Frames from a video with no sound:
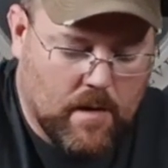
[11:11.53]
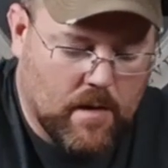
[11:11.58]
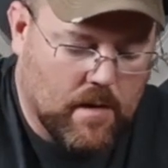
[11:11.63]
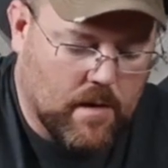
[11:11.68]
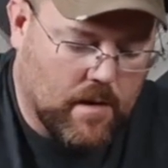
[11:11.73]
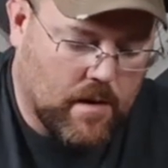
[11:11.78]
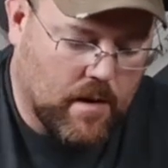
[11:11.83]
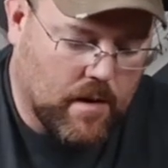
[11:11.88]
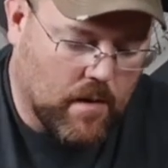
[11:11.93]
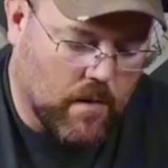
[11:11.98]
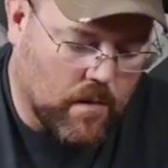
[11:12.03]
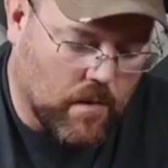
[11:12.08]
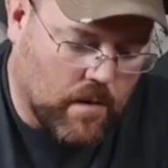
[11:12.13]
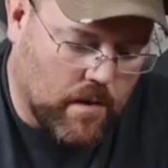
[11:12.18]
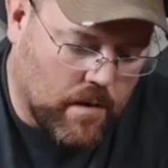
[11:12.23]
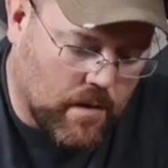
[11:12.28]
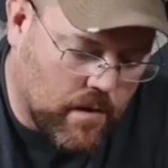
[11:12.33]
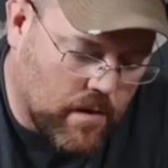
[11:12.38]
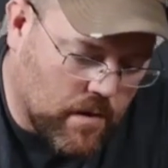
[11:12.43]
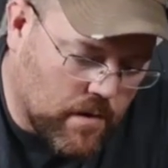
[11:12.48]
Here
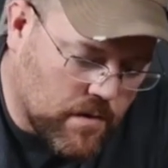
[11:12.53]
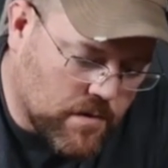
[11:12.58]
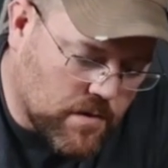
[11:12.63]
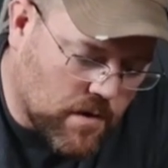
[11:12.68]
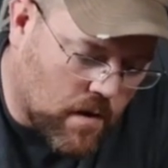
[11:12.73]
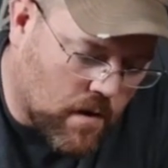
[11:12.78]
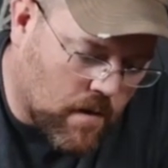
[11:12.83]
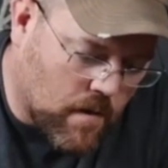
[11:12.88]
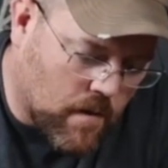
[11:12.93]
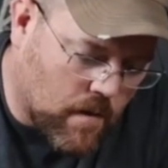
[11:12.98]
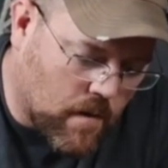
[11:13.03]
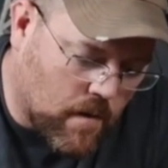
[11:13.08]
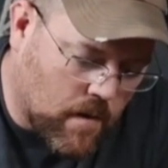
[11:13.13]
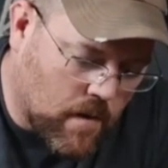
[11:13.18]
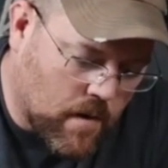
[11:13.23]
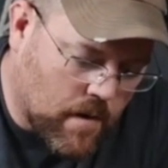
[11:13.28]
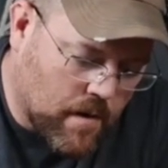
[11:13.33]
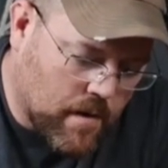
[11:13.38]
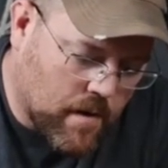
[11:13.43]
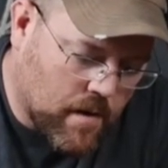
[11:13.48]
is our
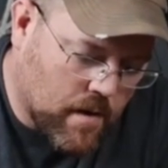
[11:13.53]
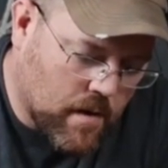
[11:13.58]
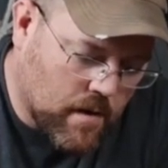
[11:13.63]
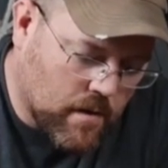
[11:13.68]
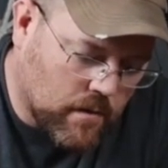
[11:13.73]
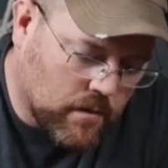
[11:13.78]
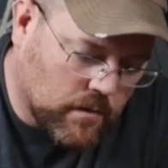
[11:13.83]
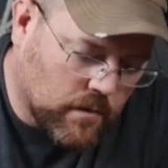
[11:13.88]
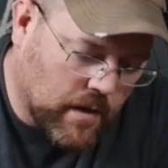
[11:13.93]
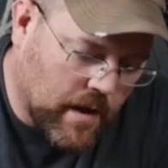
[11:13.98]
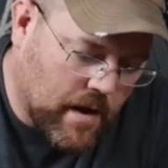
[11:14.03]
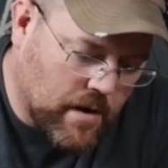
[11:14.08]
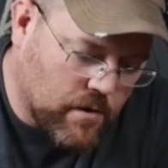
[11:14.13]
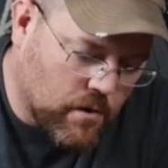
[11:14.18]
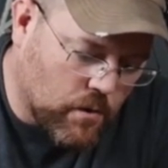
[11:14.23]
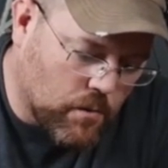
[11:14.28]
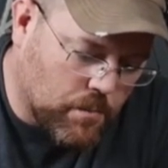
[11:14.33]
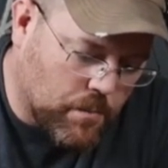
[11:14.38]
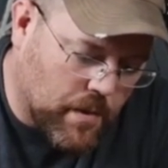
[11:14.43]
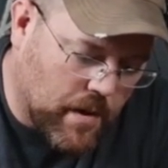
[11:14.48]

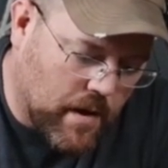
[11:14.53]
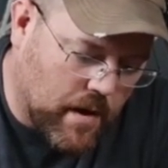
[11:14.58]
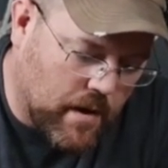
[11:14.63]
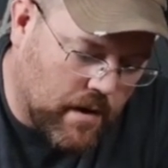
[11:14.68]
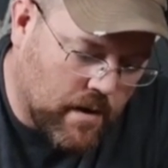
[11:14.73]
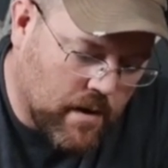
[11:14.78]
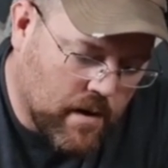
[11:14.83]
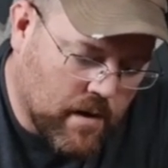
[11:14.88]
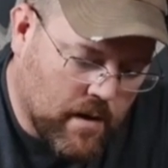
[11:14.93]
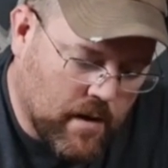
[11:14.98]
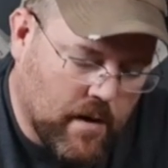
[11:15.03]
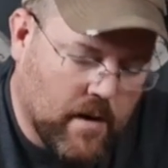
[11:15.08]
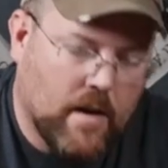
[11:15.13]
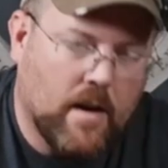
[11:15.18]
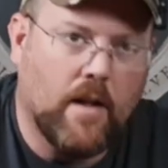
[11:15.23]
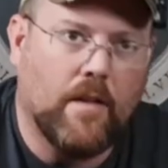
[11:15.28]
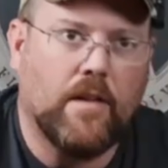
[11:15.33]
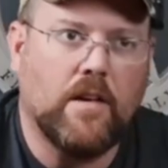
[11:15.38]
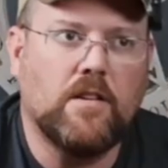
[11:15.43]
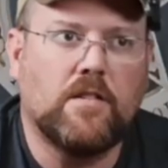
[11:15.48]
lanyard pin.
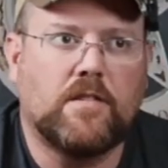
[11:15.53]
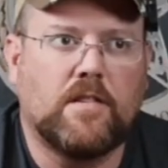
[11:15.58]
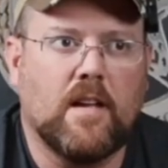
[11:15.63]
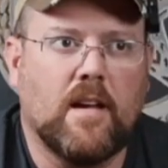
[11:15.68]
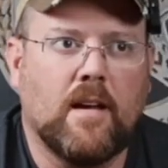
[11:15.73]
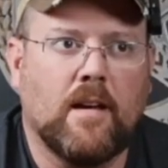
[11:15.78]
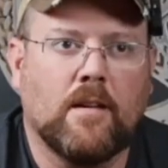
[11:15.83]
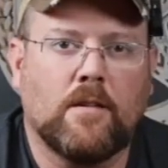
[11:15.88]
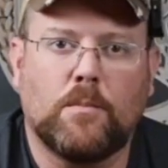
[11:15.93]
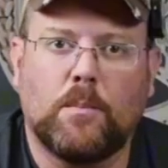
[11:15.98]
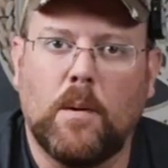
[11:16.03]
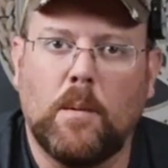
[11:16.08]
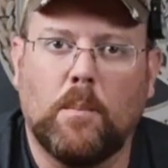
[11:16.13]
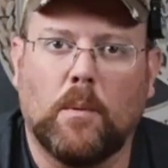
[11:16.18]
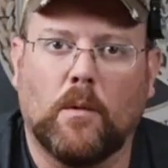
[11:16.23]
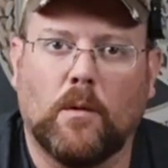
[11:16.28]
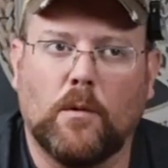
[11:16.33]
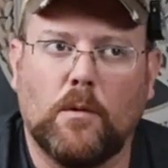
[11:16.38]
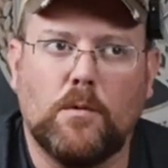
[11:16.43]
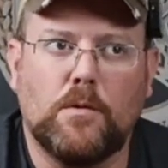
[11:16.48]
Now these things,
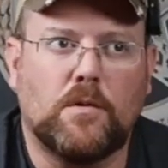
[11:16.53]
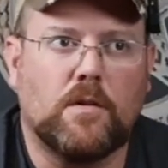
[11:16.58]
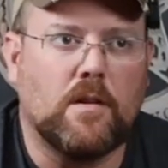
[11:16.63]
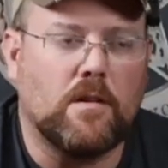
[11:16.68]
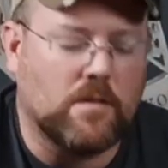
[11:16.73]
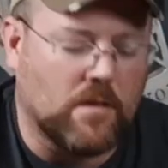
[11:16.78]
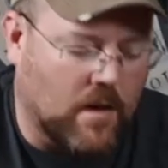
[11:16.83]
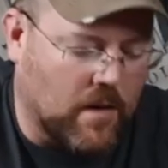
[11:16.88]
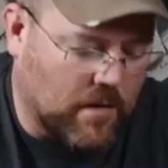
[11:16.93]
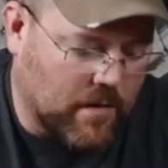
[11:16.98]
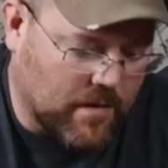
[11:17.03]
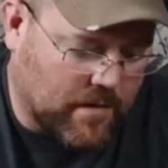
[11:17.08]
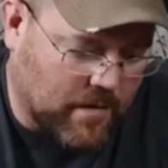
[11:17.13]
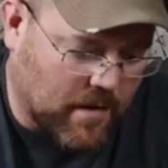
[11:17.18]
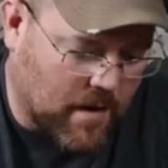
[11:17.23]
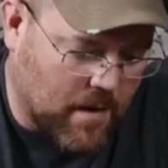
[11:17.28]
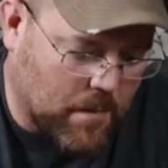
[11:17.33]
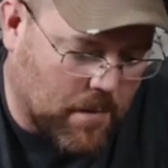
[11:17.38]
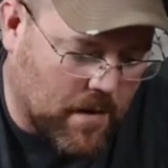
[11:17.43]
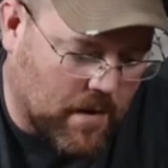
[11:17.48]
people lose these all the
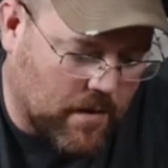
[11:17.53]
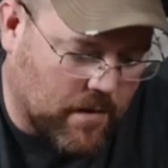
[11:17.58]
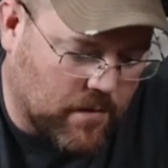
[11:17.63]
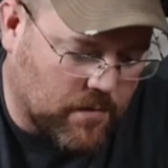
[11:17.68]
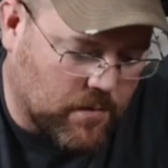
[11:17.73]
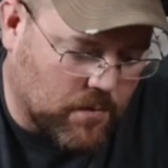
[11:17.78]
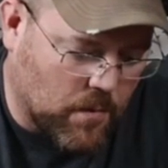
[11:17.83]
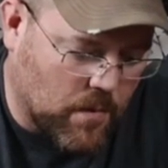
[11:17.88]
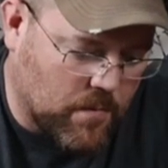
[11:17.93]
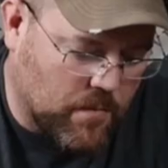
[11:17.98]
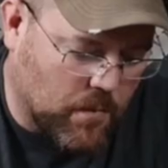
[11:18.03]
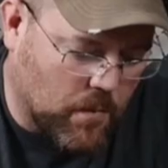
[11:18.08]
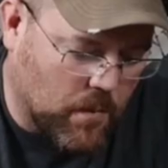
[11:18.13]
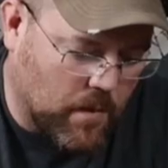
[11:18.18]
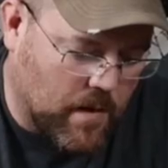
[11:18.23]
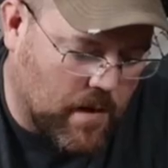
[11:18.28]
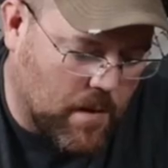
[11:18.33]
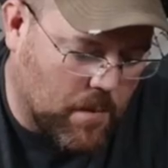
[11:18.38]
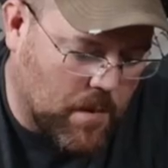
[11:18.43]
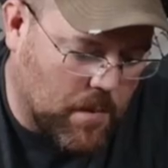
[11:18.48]
time out of these
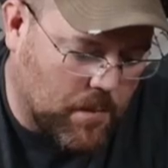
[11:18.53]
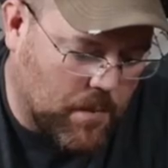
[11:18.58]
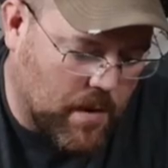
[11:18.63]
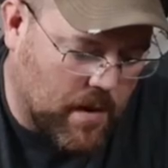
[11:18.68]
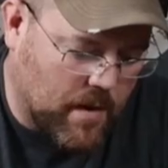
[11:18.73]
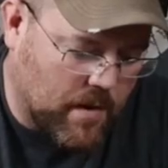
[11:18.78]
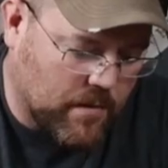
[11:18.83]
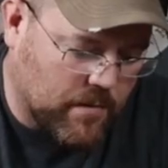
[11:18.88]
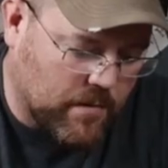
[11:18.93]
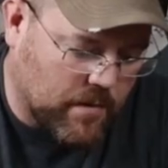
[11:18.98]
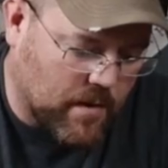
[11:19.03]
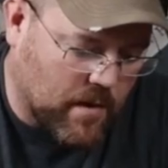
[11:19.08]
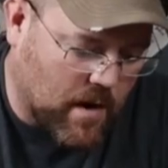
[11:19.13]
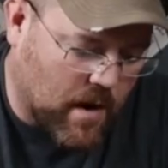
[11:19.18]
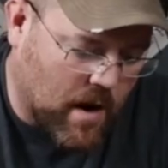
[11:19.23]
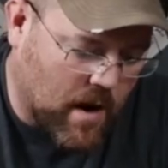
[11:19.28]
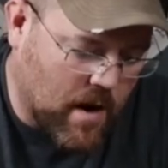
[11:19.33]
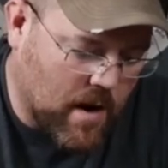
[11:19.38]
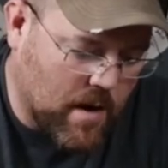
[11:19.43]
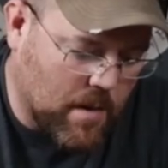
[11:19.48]
340 M&Ps, and
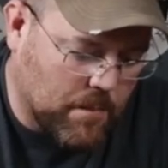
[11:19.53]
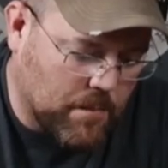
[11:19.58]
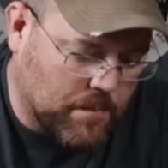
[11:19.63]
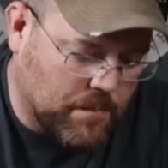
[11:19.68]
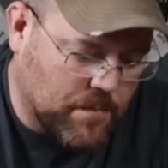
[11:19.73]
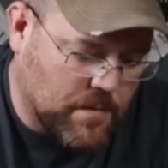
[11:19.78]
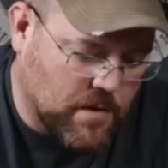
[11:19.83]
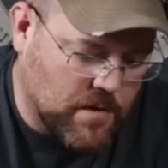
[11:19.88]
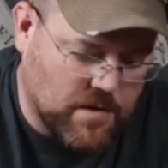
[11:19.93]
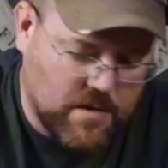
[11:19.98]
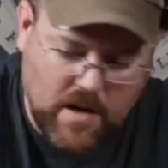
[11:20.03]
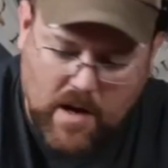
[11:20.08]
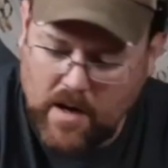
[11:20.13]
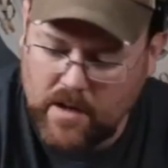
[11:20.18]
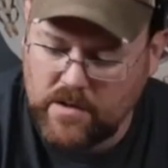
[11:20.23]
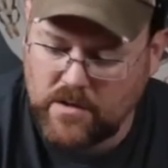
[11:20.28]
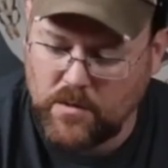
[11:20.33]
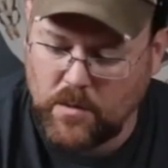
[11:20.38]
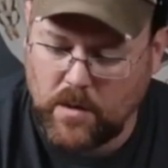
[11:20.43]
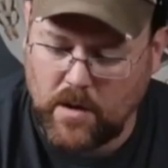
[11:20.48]
I am just
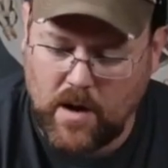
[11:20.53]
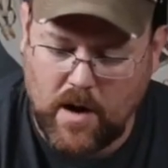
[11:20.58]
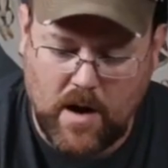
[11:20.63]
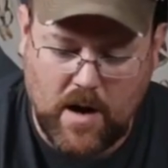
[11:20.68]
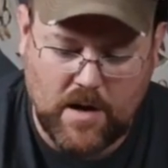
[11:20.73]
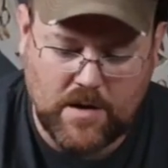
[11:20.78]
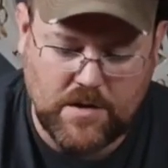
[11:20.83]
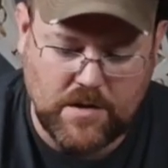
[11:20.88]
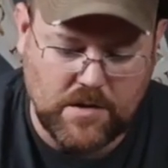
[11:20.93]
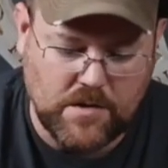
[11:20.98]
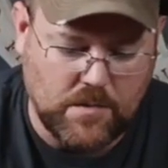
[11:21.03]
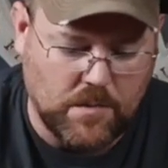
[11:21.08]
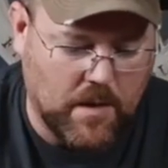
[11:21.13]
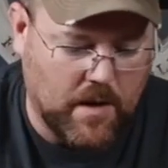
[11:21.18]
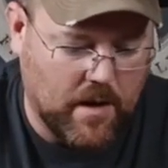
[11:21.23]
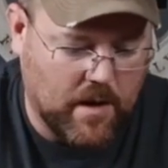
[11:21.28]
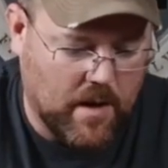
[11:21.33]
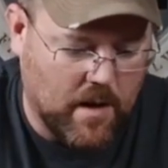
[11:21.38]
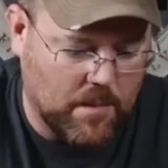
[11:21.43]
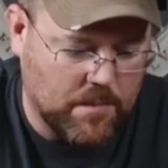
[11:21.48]
extra cautious when
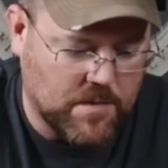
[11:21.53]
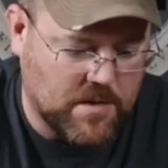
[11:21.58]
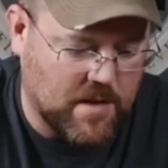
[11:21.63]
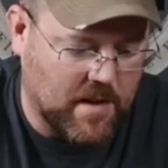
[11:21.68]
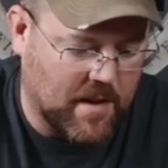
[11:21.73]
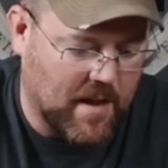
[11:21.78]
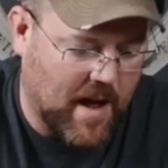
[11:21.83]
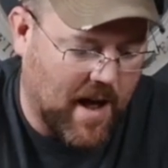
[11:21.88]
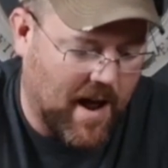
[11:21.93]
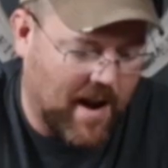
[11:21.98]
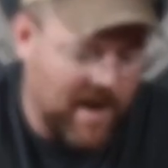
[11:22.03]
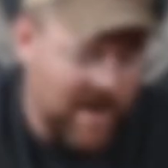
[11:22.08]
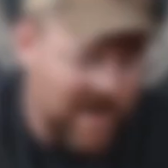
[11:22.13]
it comes to that.